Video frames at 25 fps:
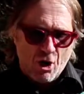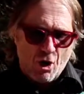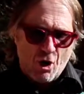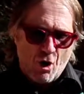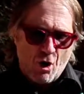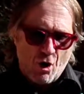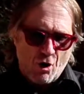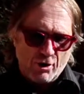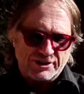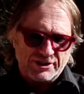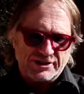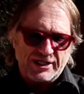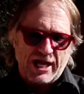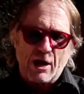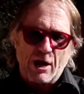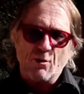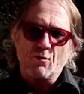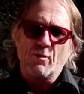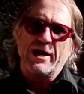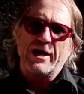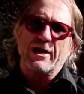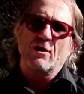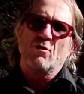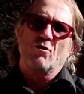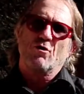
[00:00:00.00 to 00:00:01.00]
Also
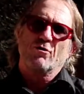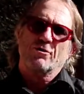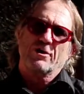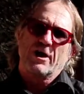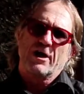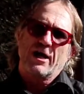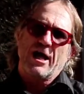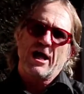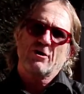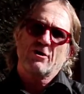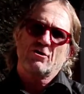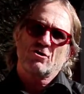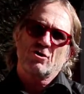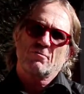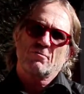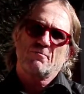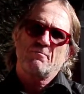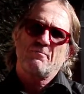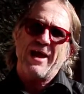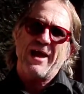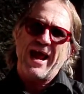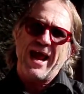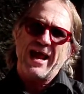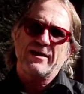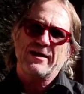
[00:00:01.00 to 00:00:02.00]
ring all the local
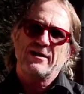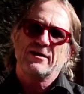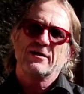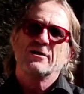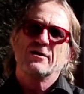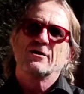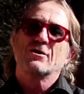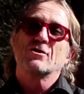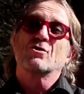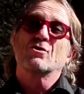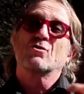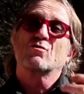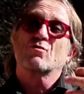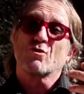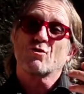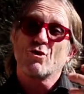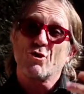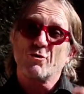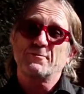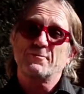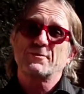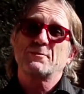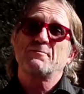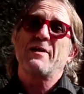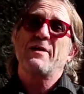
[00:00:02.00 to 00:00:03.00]
pet
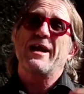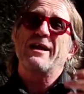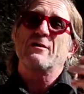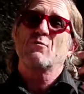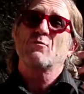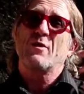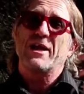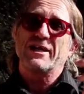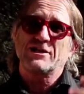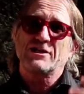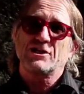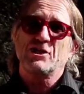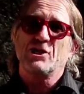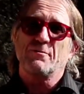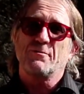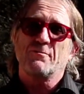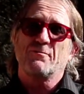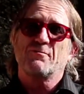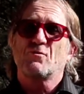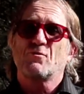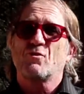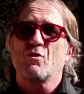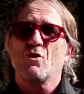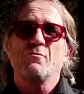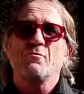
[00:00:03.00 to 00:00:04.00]
groups, pet rescue
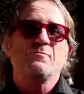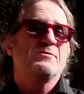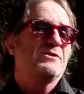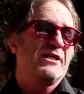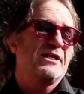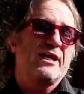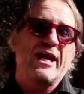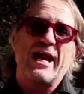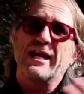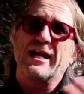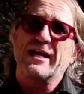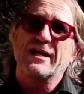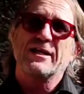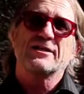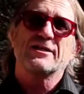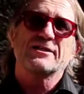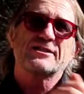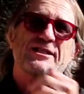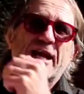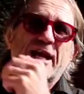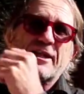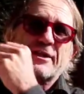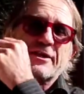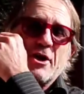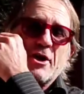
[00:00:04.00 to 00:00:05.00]
groups, again in the
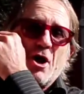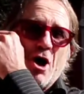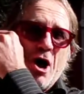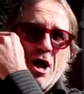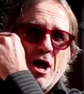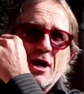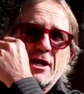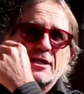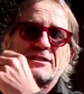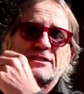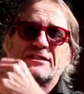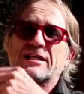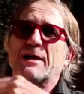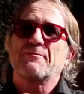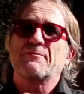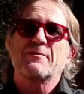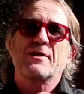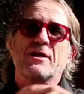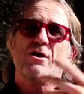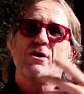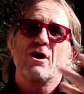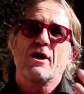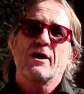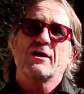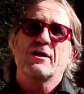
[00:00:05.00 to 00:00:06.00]
Southern Highlands,
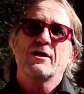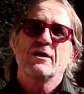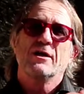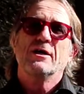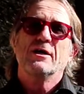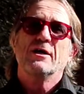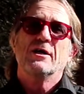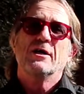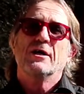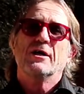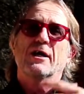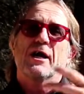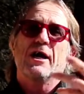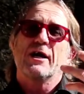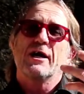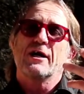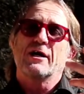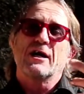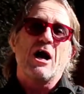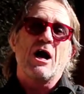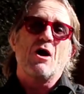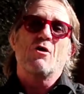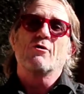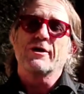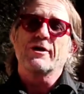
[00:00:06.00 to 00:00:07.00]
something like
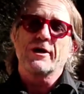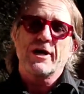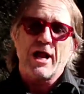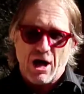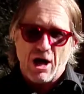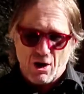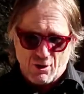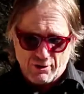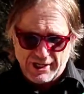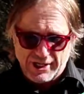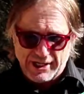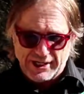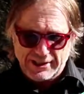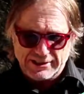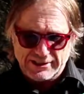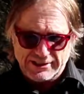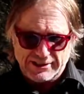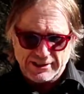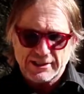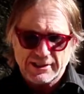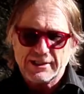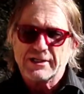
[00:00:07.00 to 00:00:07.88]
Golden Oldies.